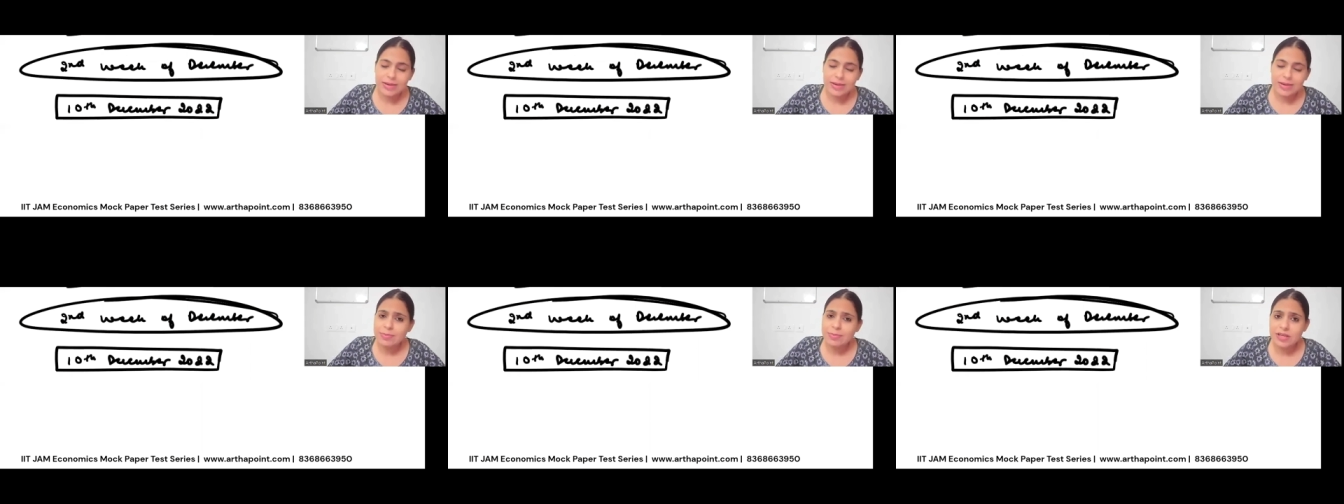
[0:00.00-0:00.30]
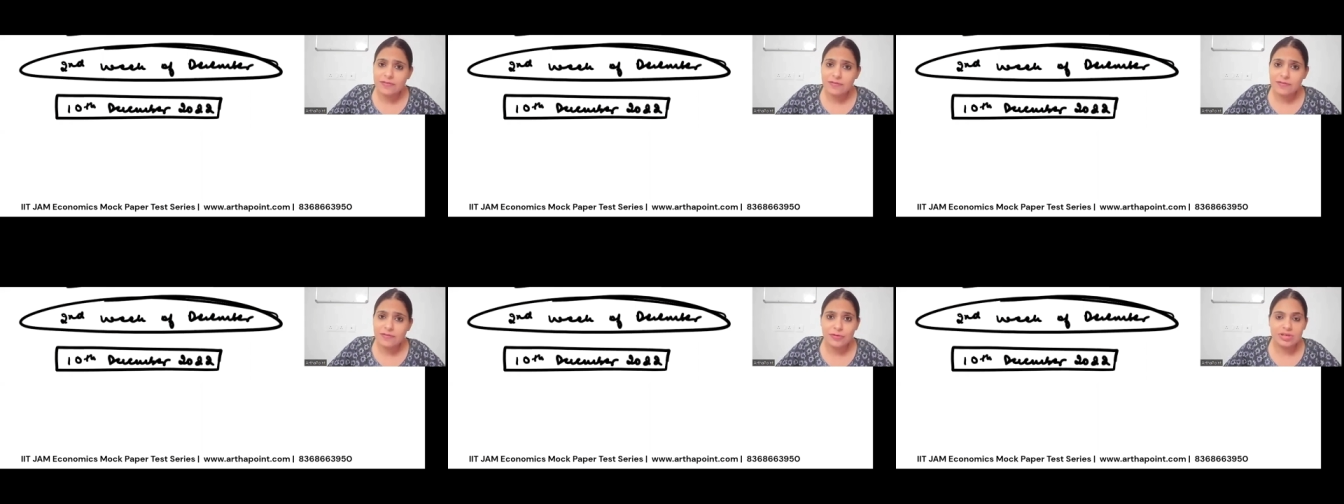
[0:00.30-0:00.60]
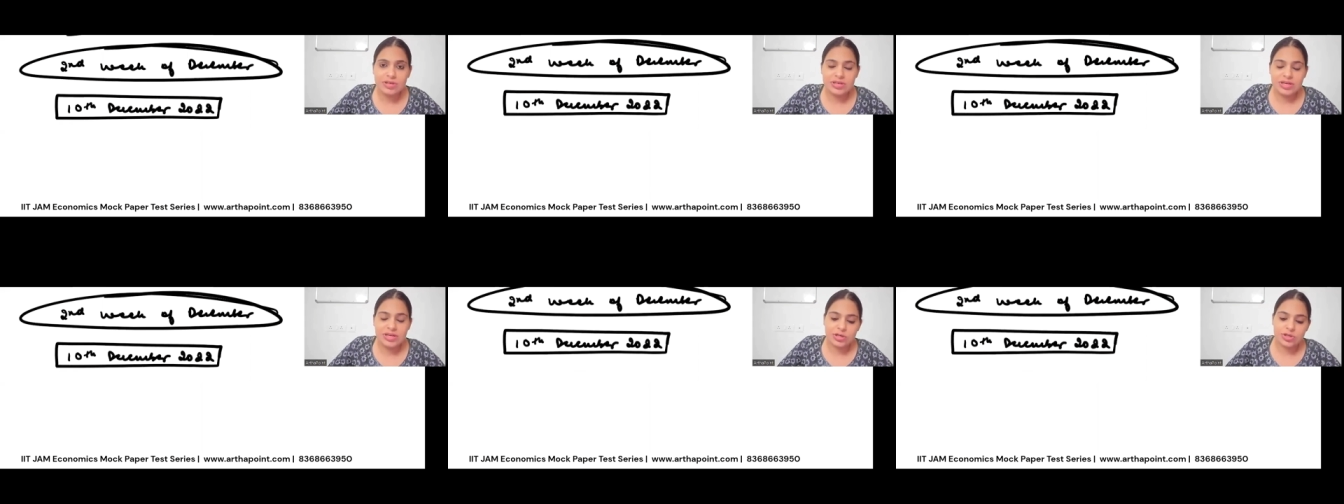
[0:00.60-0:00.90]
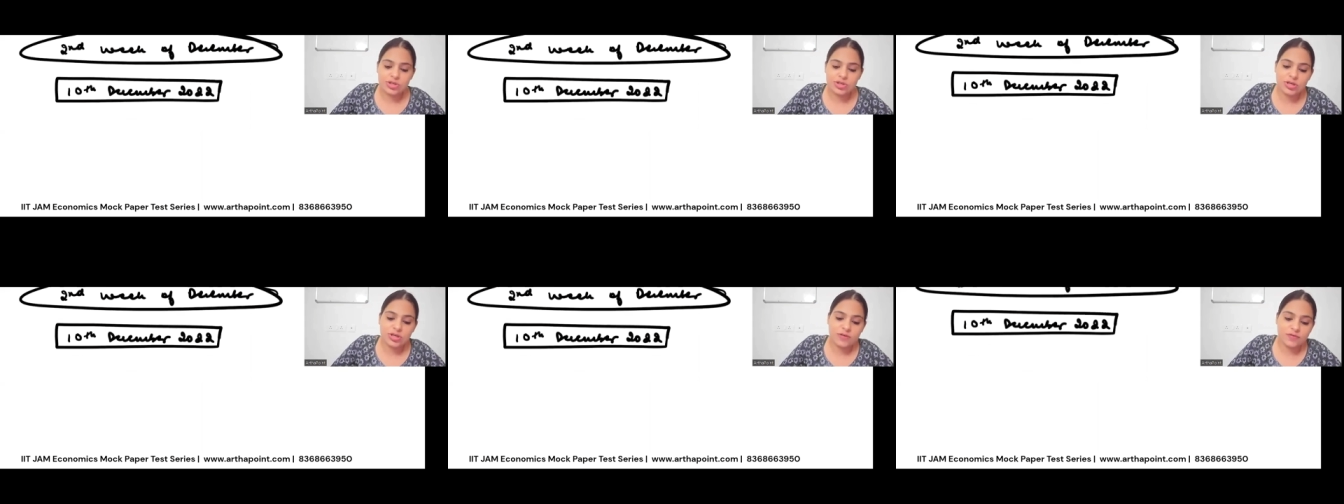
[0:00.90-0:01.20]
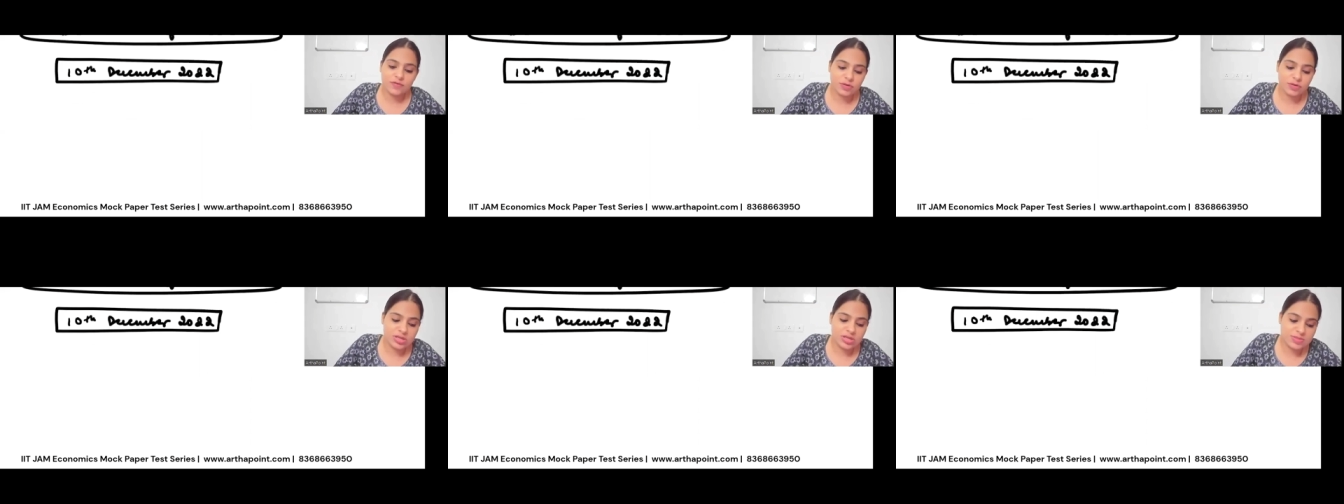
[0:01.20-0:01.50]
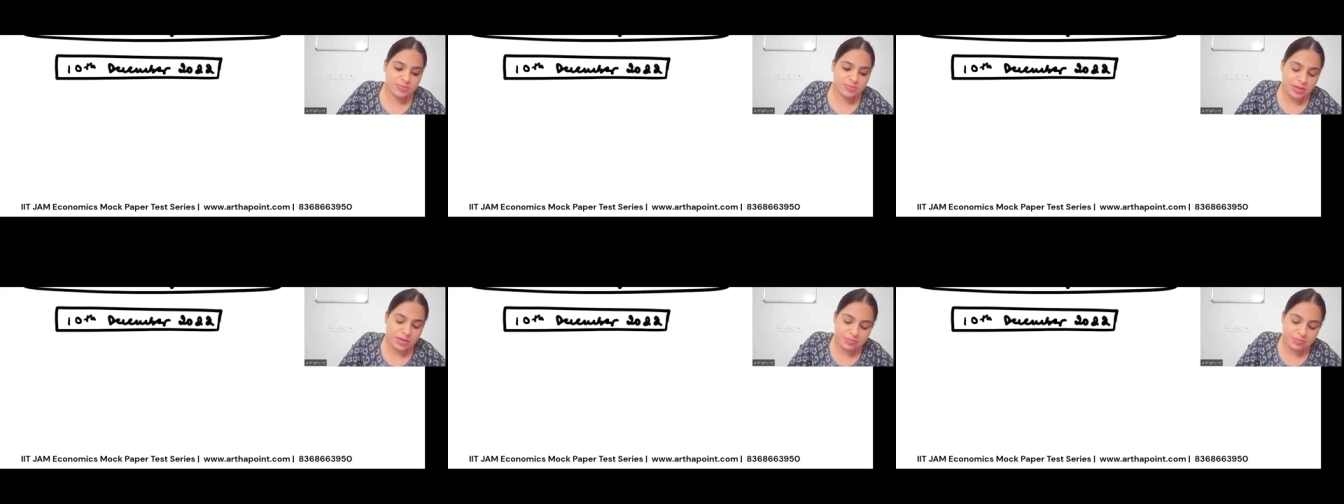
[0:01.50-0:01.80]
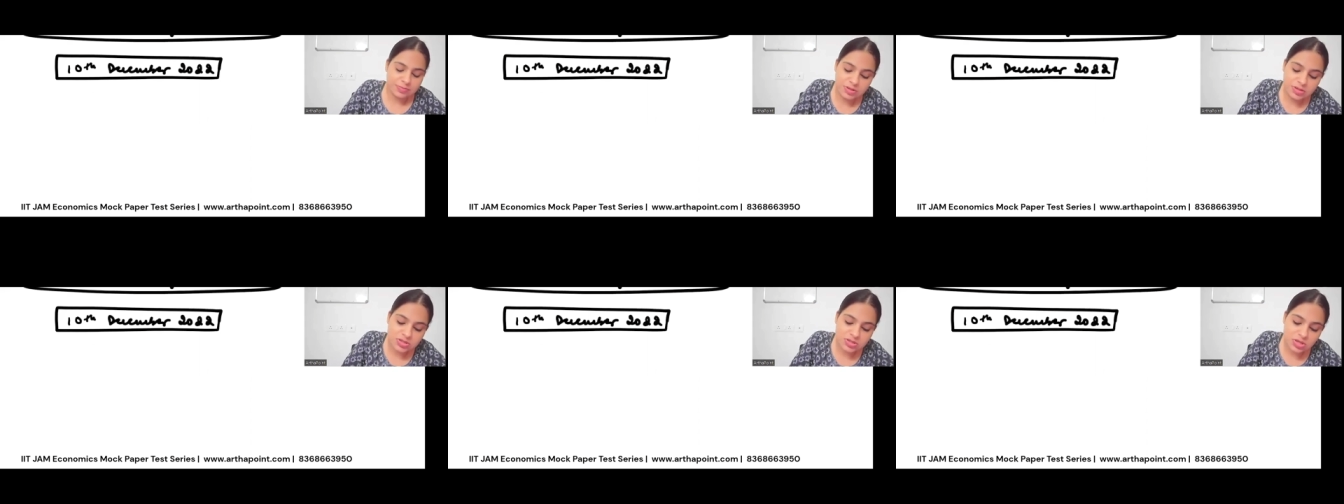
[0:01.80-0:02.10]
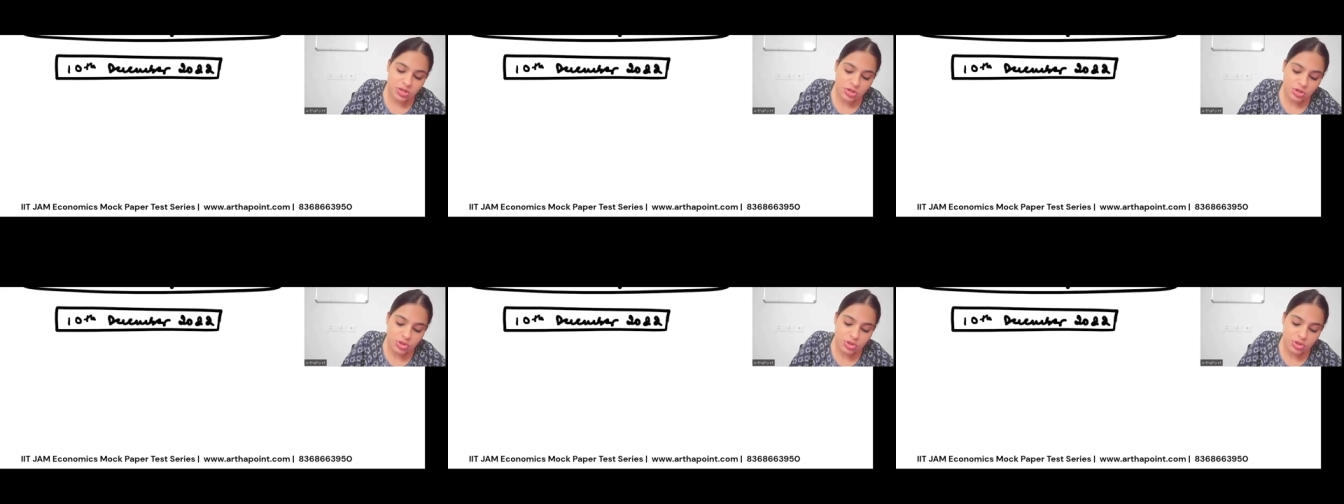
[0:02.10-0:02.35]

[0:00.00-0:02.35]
Let me give you the date sheet for these papers.